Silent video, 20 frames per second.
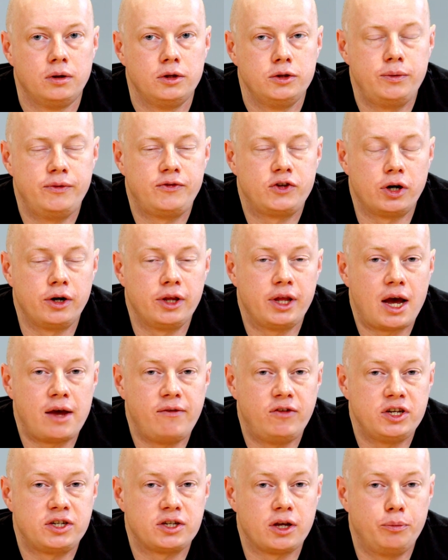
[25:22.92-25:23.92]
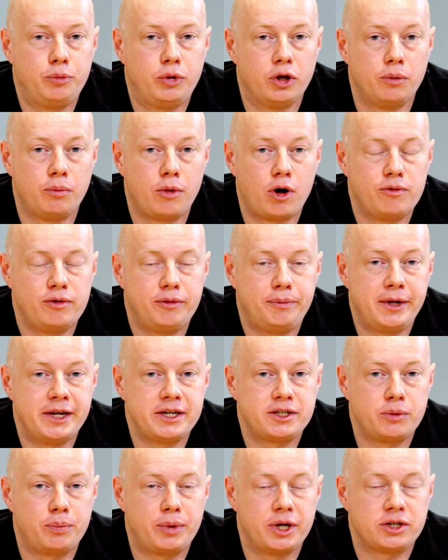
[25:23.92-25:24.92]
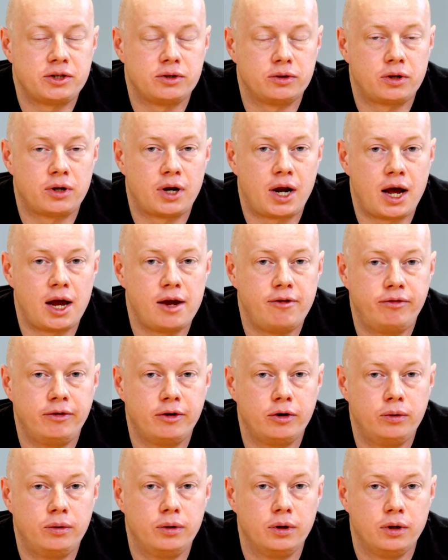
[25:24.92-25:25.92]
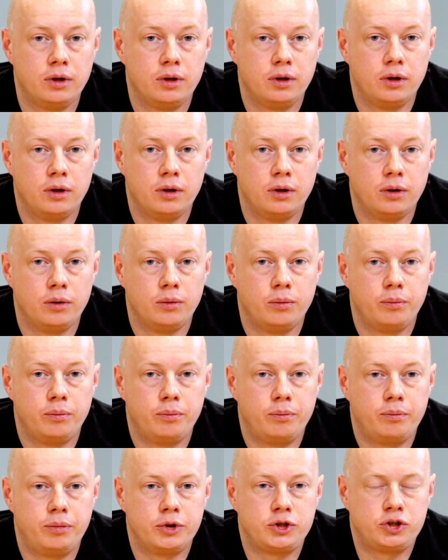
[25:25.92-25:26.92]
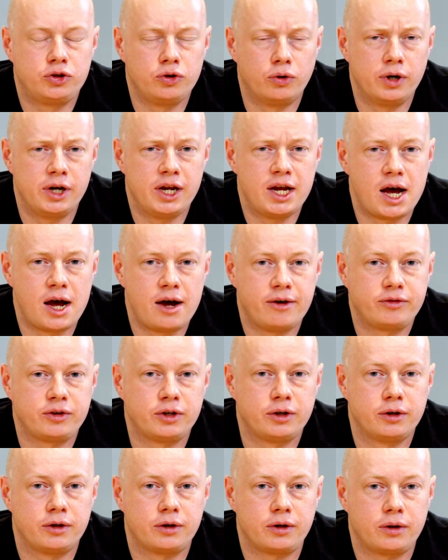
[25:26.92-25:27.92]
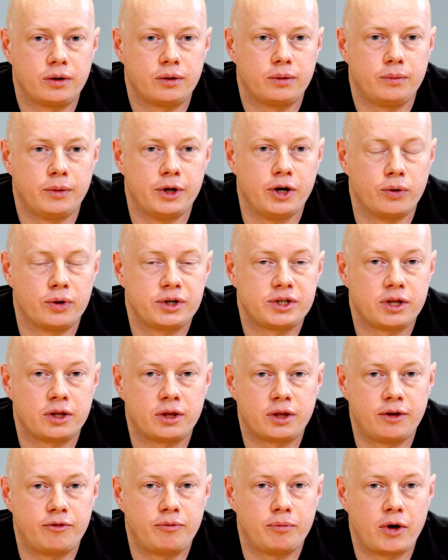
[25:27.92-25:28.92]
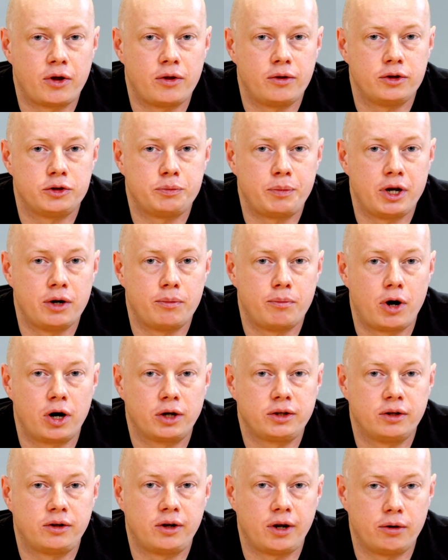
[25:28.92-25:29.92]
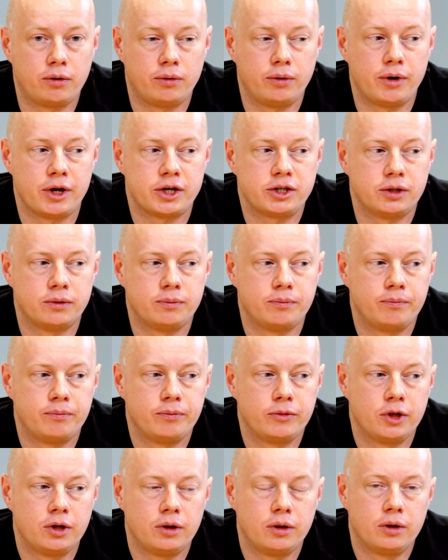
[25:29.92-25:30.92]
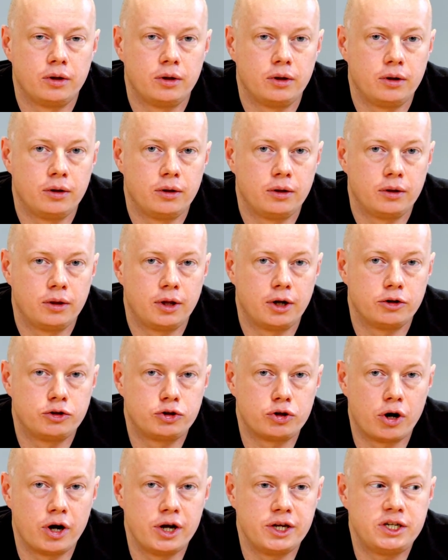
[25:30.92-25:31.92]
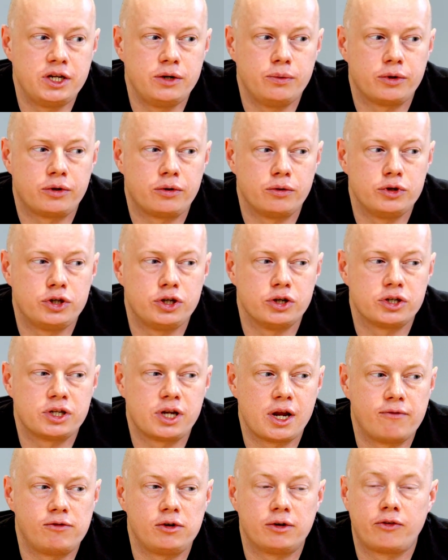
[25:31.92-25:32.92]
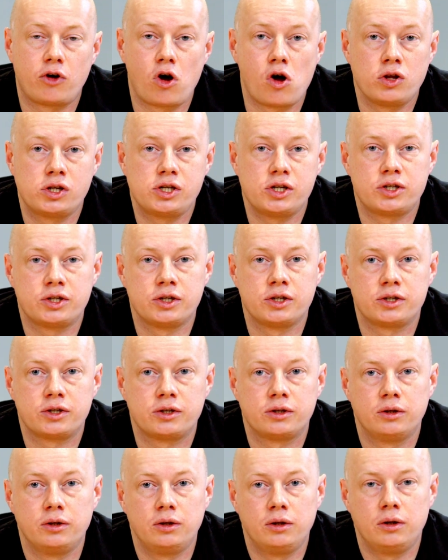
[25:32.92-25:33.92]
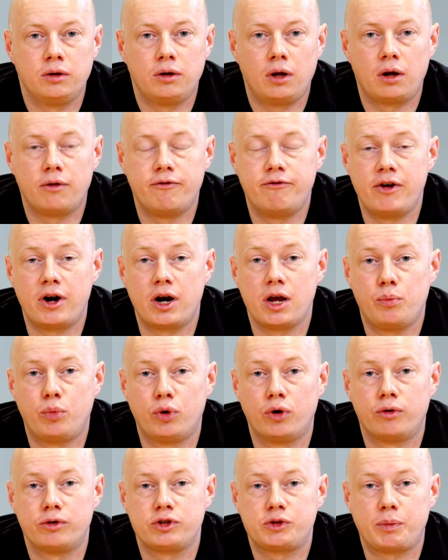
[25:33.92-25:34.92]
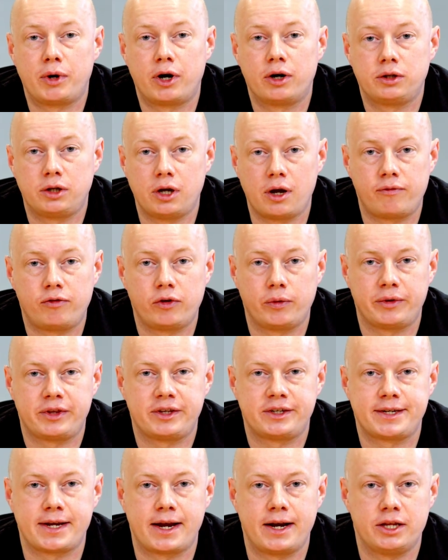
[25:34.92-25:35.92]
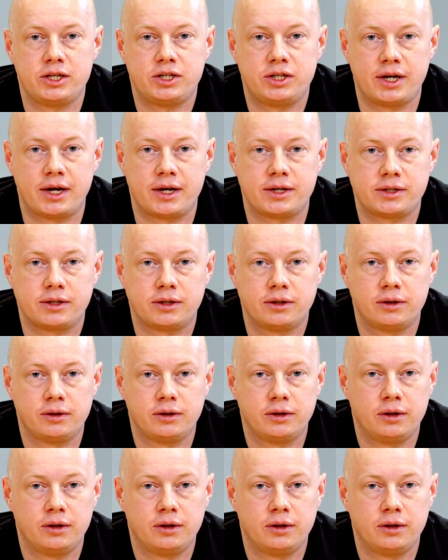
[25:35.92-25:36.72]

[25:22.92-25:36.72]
So we've started the IV salbutamol, we've placed the patient on high flow, but shortly after we noticed that there's been a marked deterioration. They're drowsy with a reduced level of consciousness and a very poor respiratory effort with a silent chest.